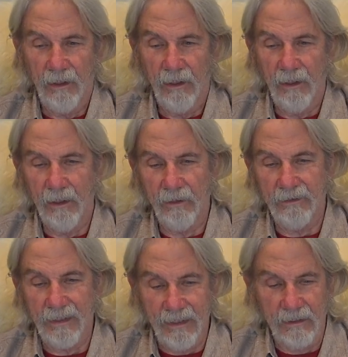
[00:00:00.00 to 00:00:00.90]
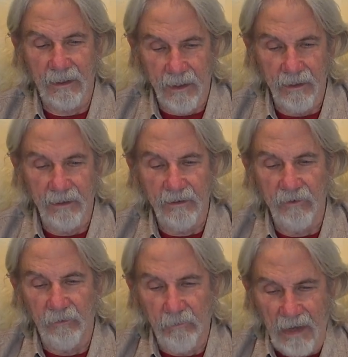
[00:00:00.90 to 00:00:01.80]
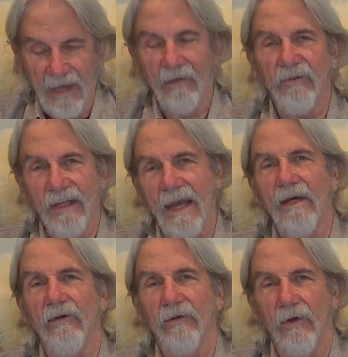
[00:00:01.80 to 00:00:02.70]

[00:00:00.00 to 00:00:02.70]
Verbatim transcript: and Dagon is bowed down